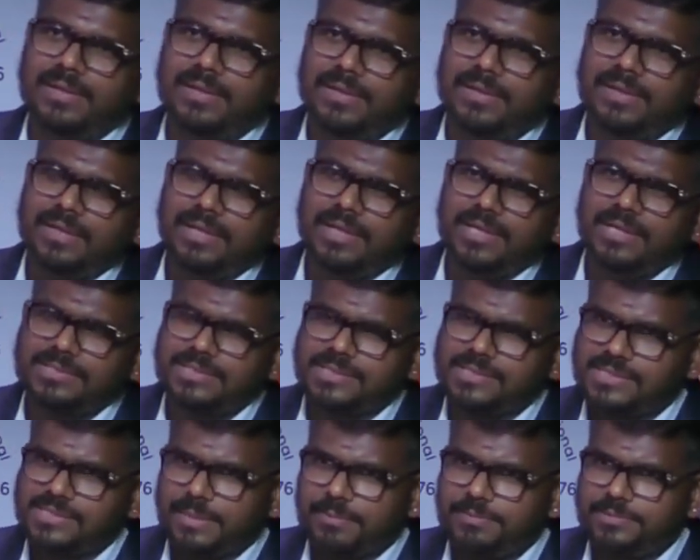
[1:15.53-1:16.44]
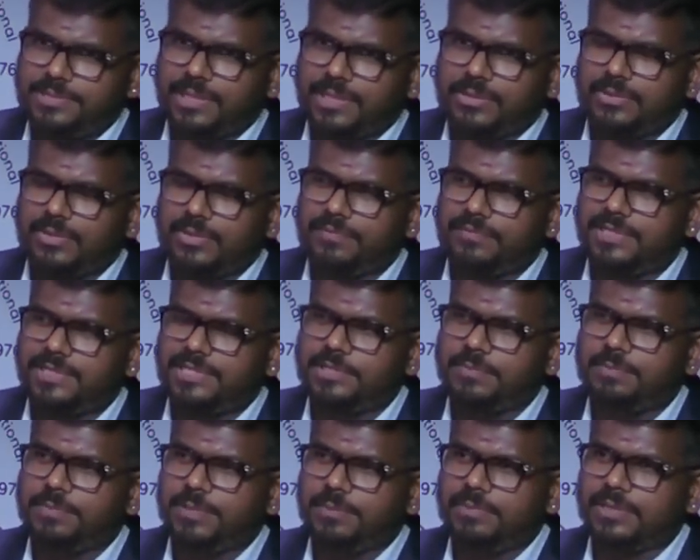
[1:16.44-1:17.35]
is a subject on which
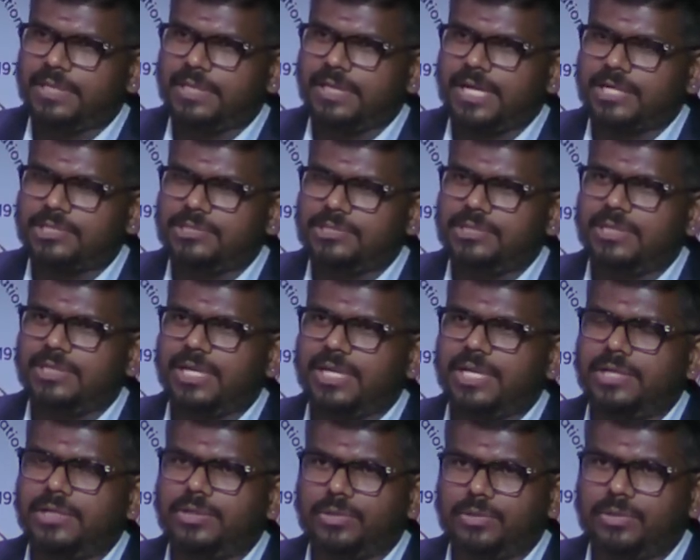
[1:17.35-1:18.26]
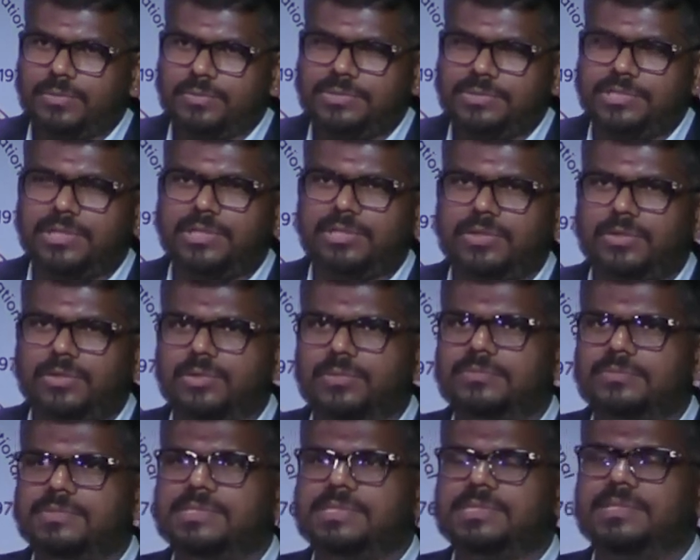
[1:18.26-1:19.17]
people can actually write tomes and
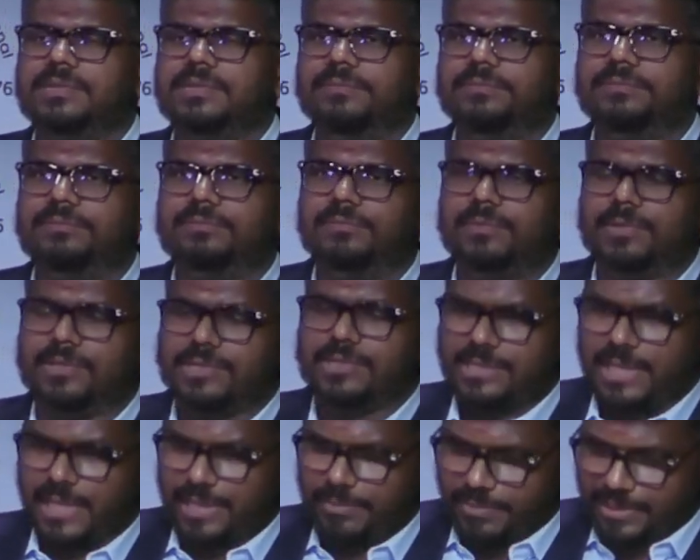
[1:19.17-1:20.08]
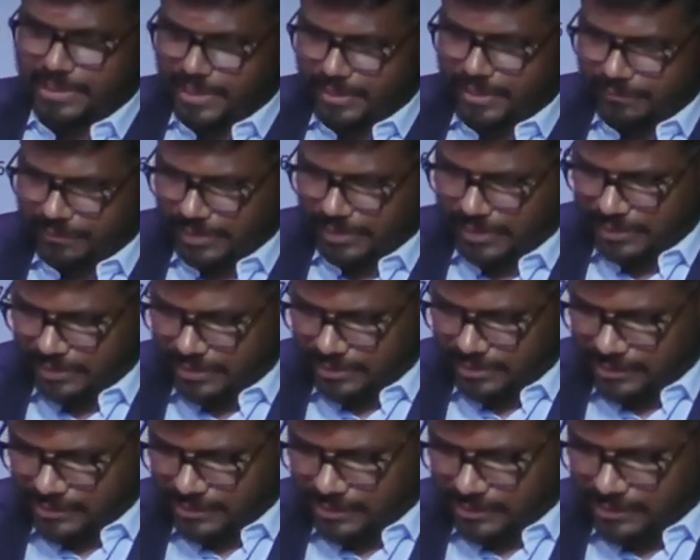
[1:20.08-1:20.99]
tomes, because I believe that
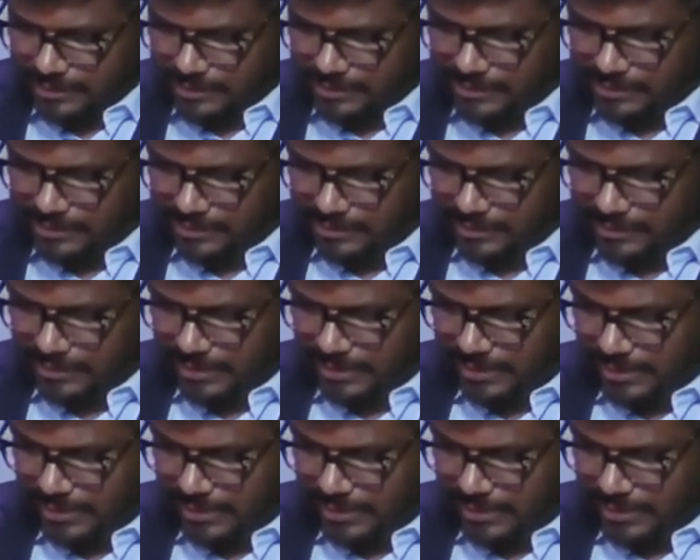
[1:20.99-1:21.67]
this is